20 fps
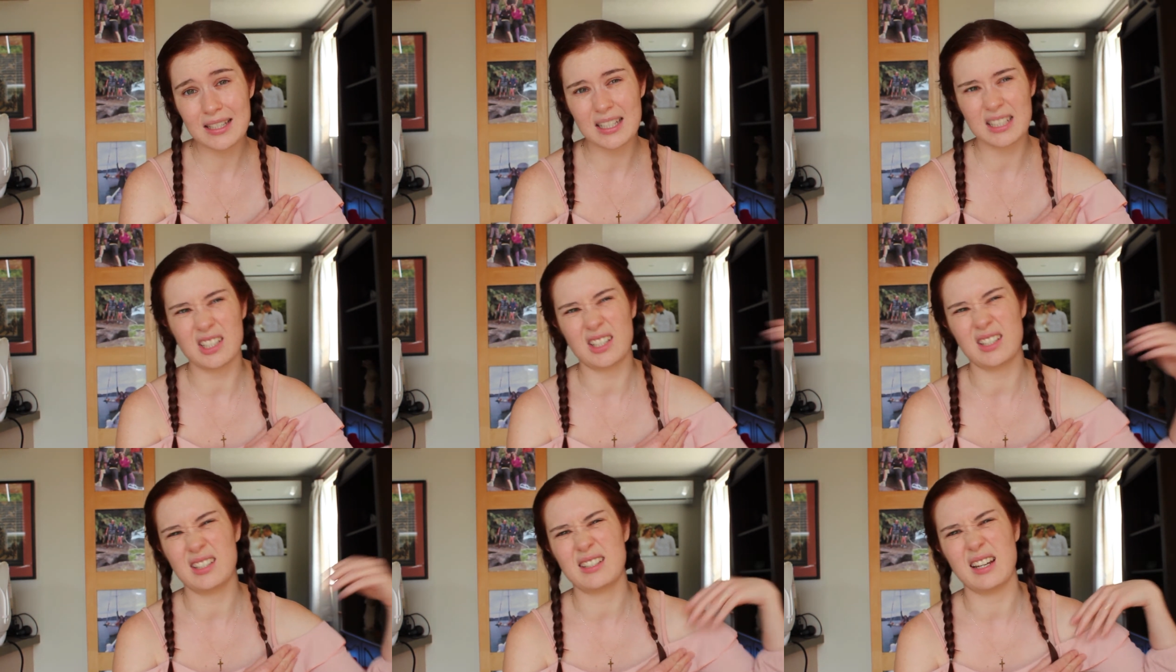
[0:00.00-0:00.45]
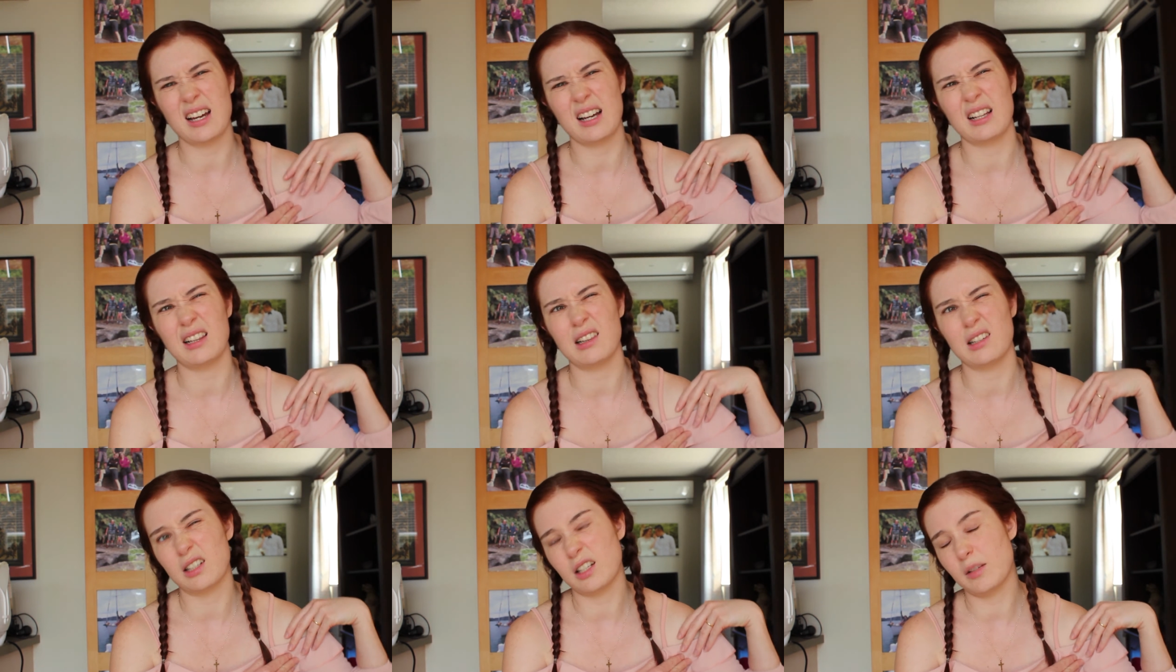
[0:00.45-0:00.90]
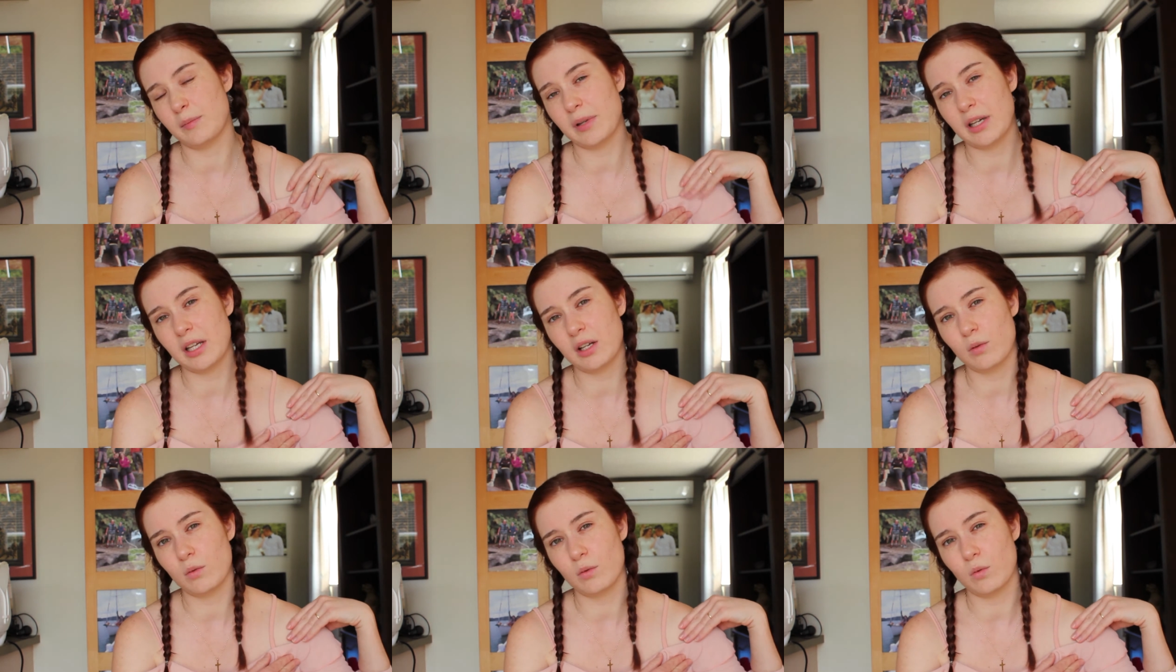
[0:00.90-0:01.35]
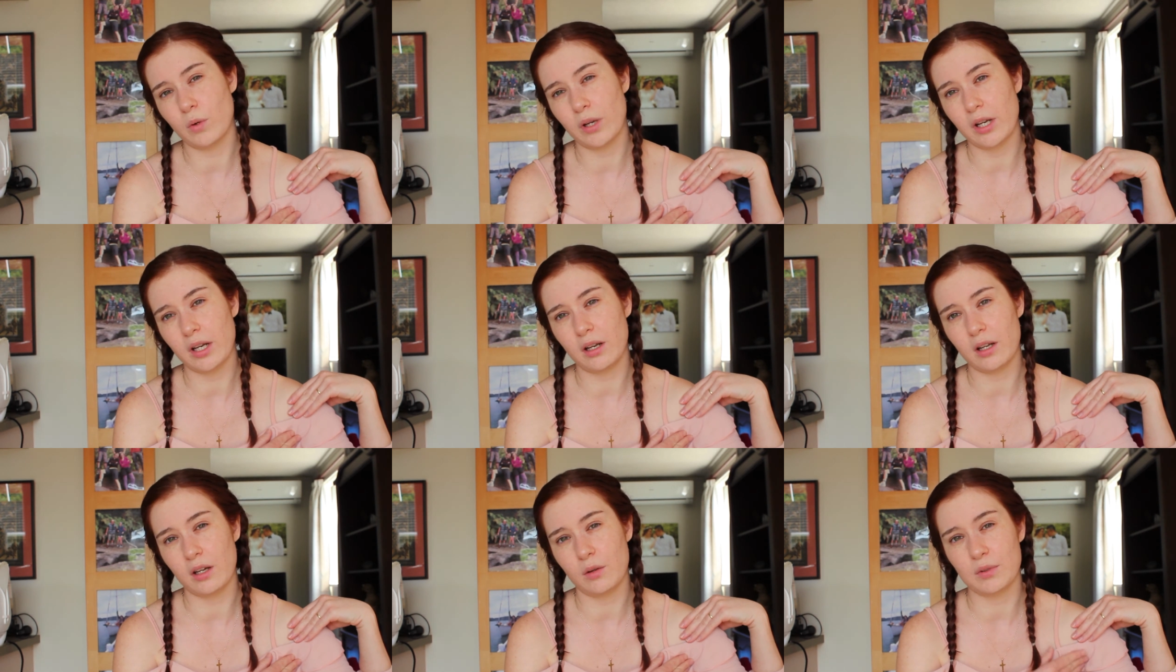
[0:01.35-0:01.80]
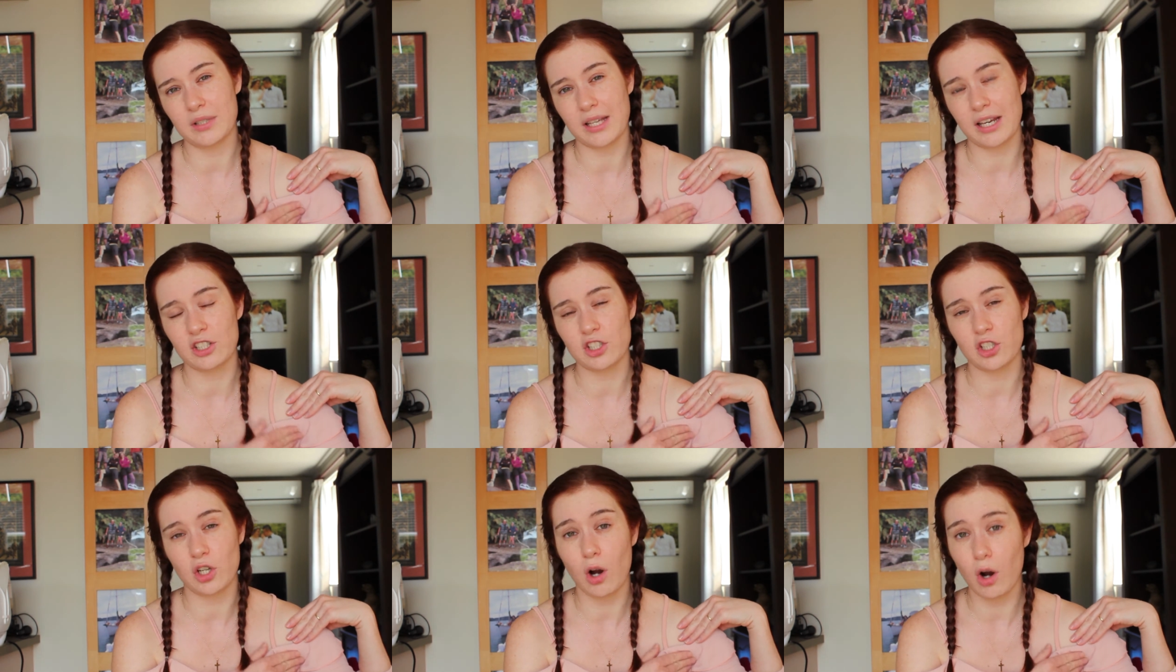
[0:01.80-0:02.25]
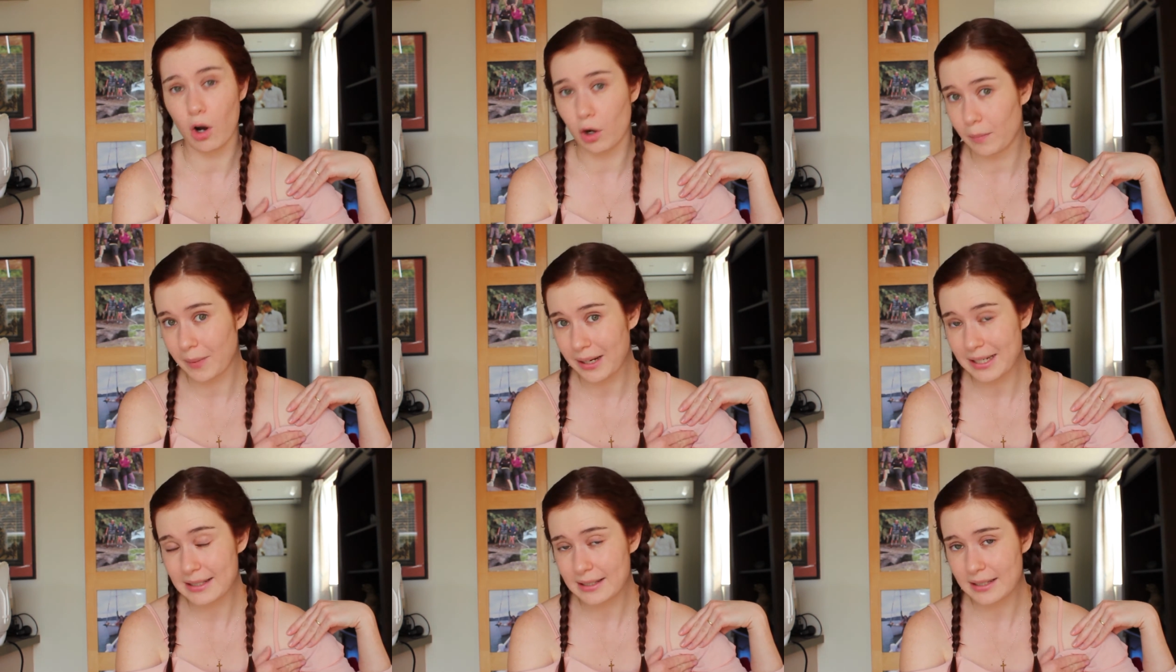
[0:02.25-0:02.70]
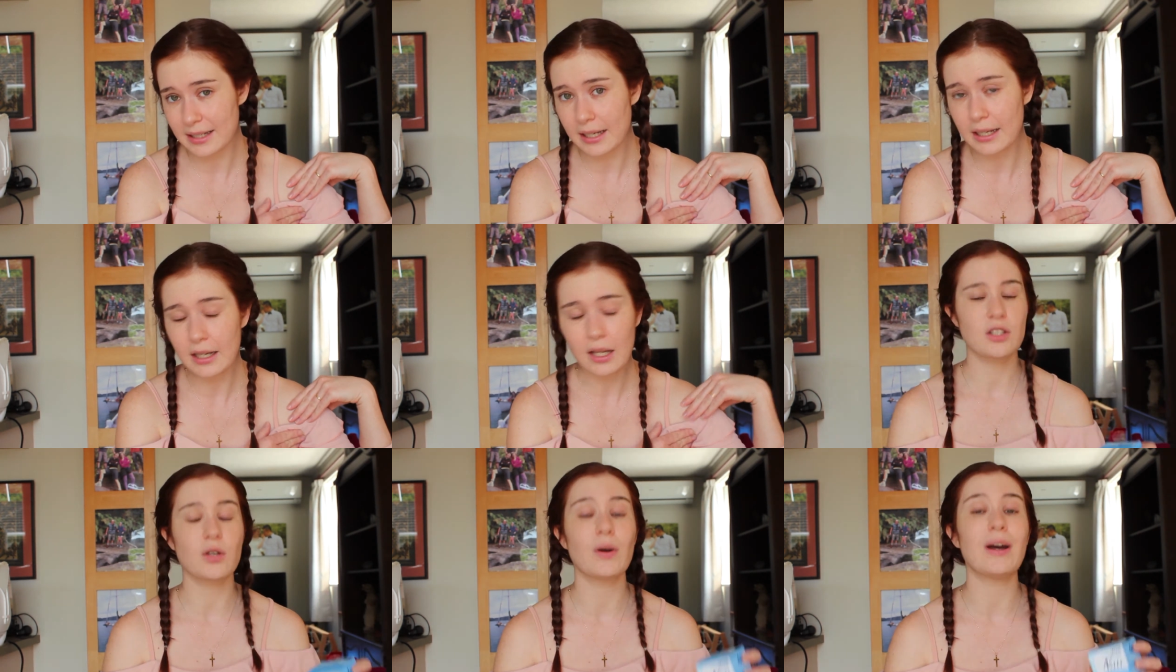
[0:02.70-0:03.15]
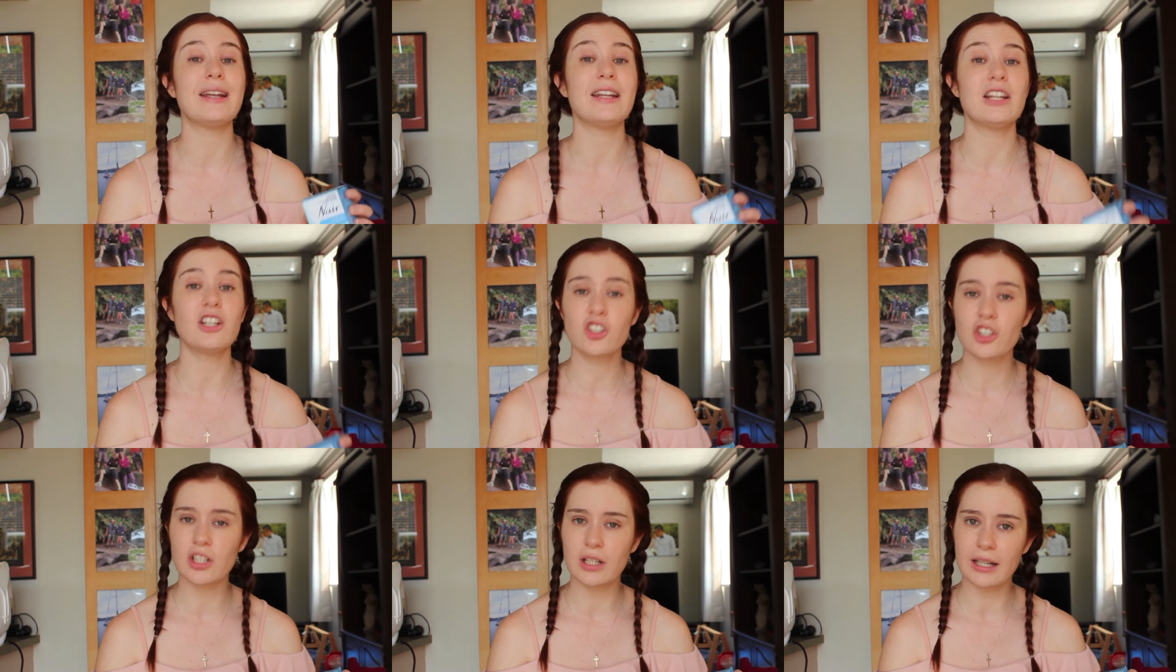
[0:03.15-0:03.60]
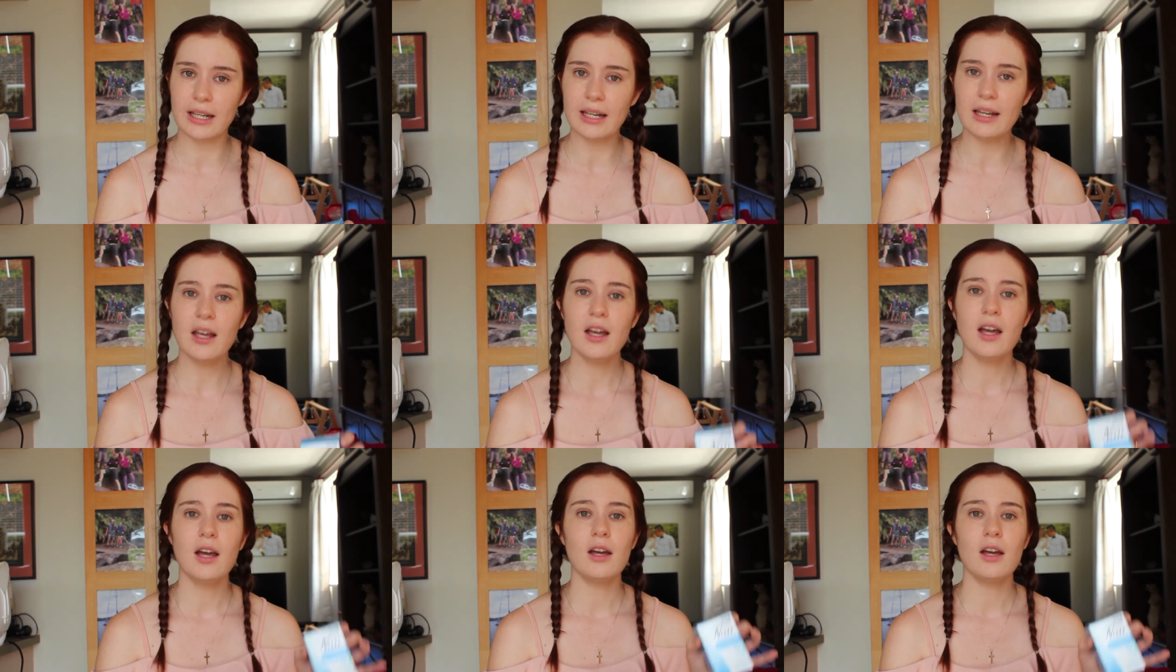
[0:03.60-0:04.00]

It just stung a little bit when it was actually on my skin. So initially